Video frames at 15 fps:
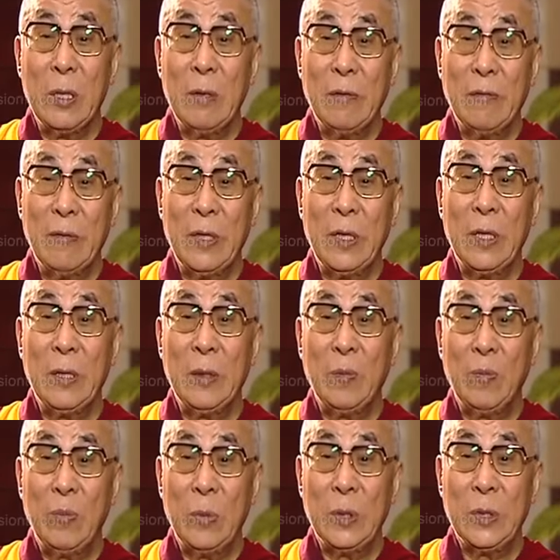very
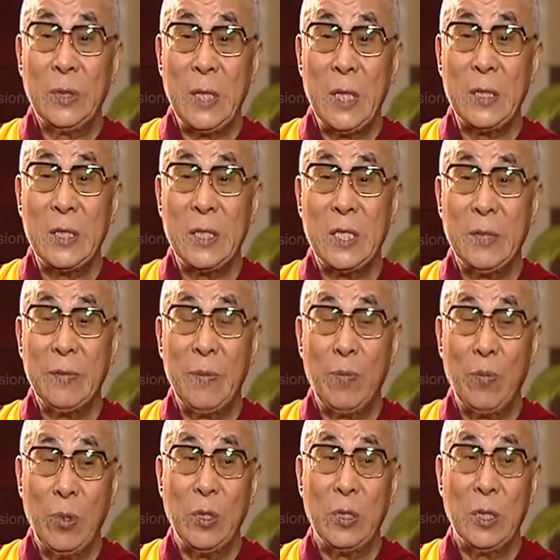sensitive
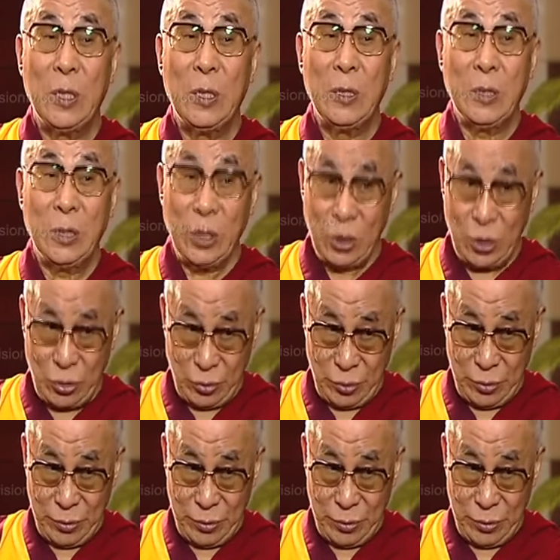political issue.